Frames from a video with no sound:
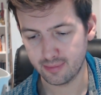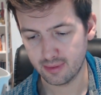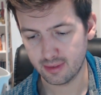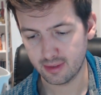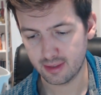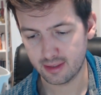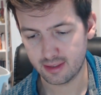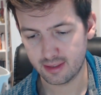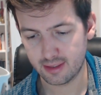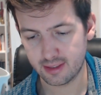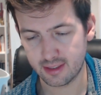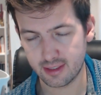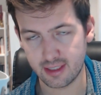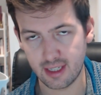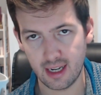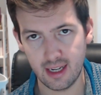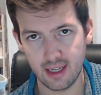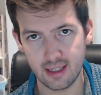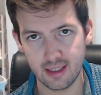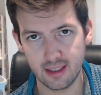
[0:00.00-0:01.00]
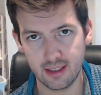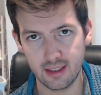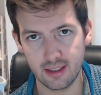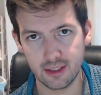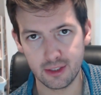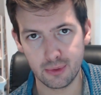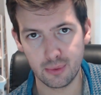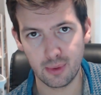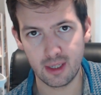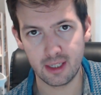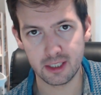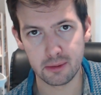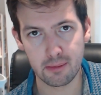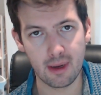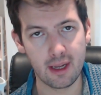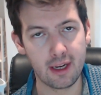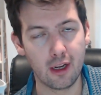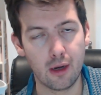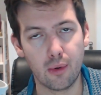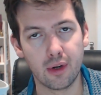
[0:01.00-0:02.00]
style as well,
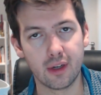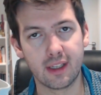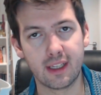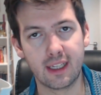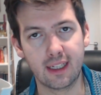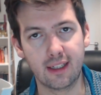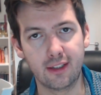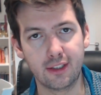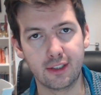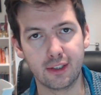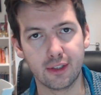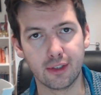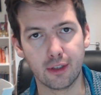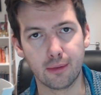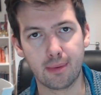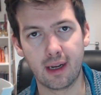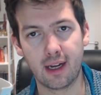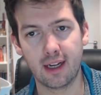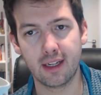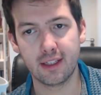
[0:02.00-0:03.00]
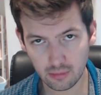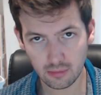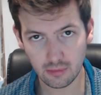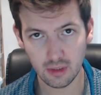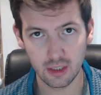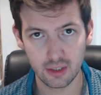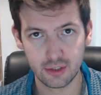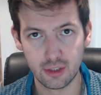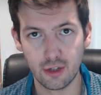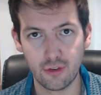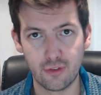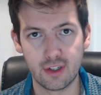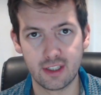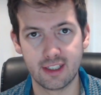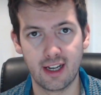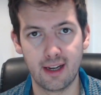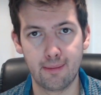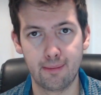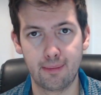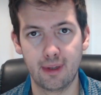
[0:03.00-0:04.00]
depending on what guild you're a part of. So, for
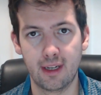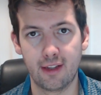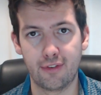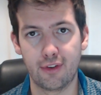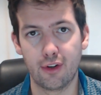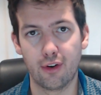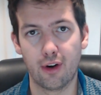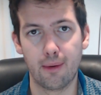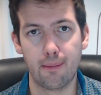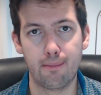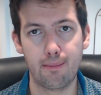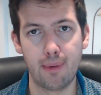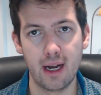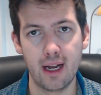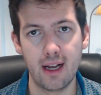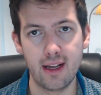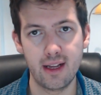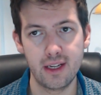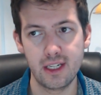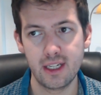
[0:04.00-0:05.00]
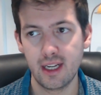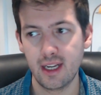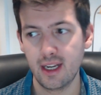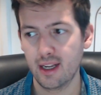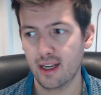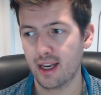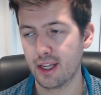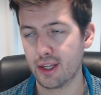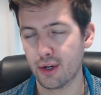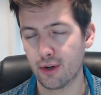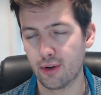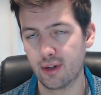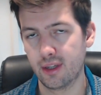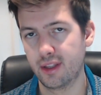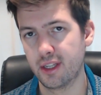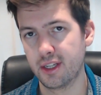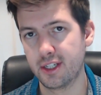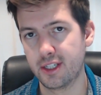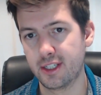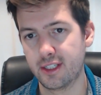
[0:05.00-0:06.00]
example, if you're a bard and you're
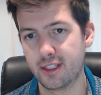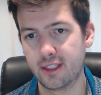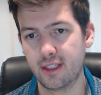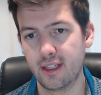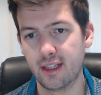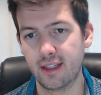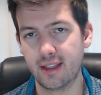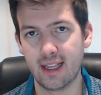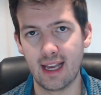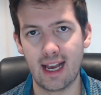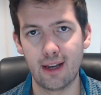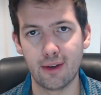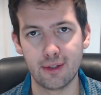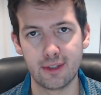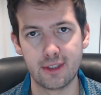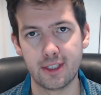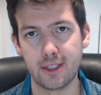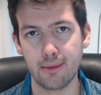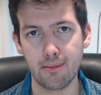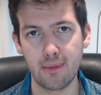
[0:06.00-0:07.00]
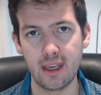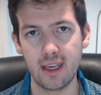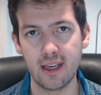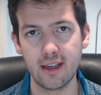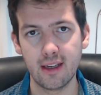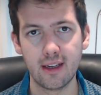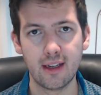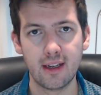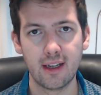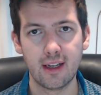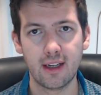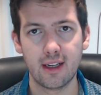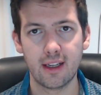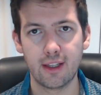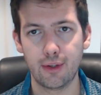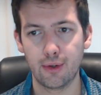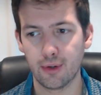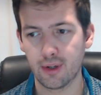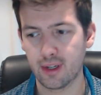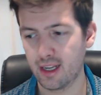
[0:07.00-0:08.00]
in the House Demir,
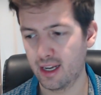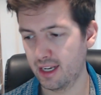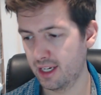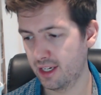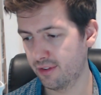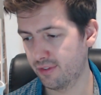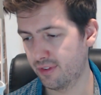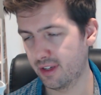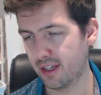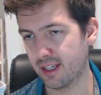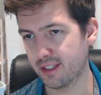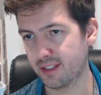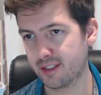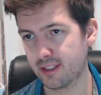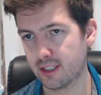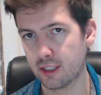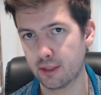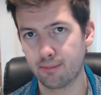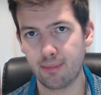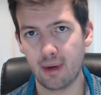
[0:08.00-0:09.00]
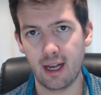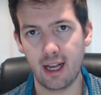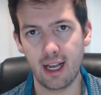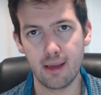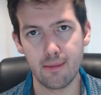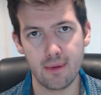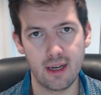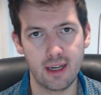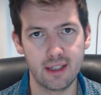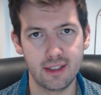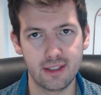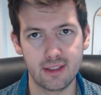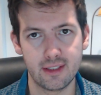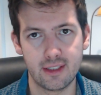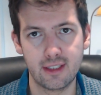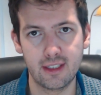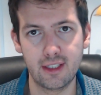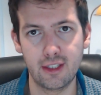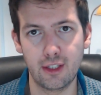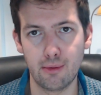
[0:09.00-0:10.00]
you're kind of a spy
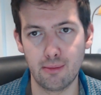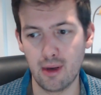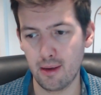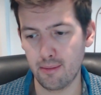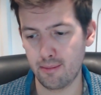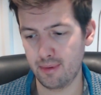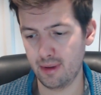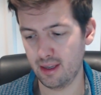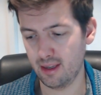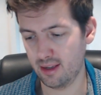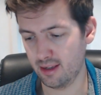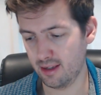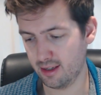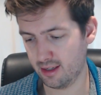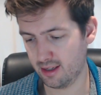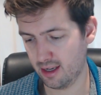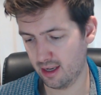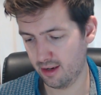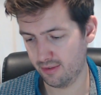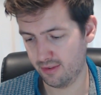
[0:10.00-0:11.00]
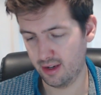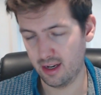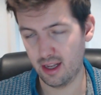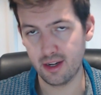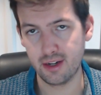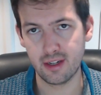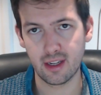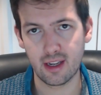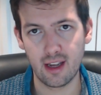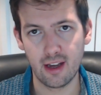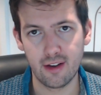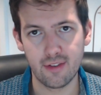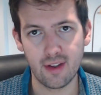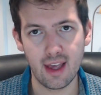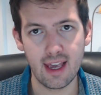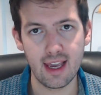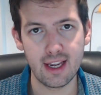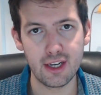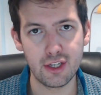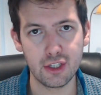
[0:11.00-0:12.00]
master. You might be a kind of an undercover
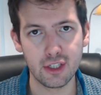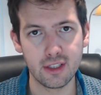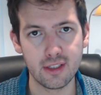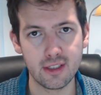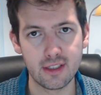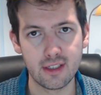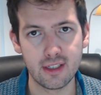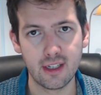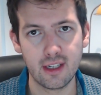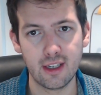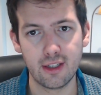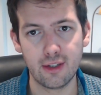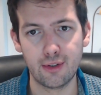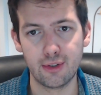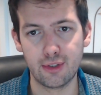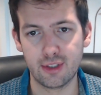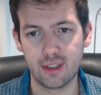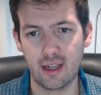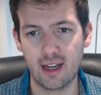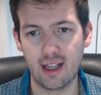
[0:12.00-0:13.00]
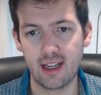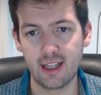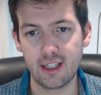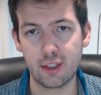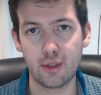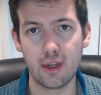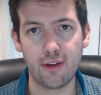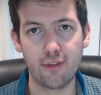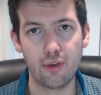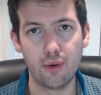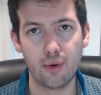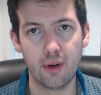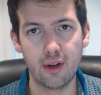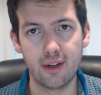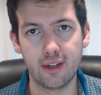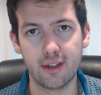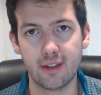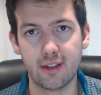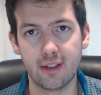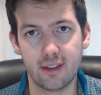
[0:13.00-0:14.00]
agent who just lies to everyone
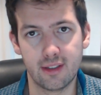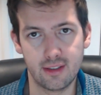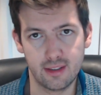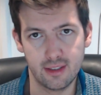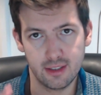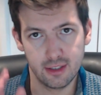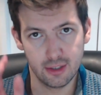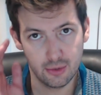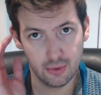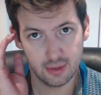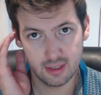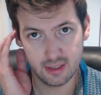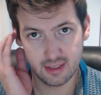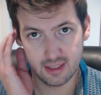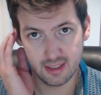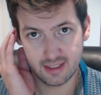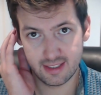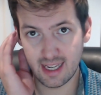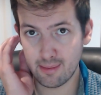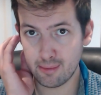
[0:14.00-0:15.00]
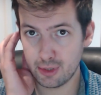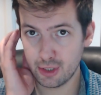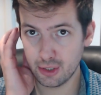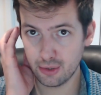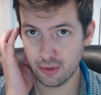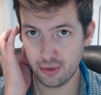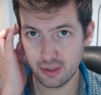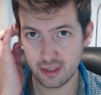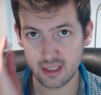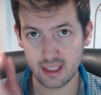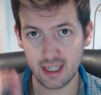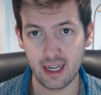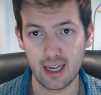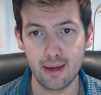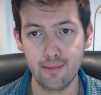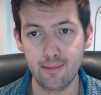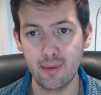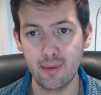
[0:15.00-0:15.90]
and uses deception all the time.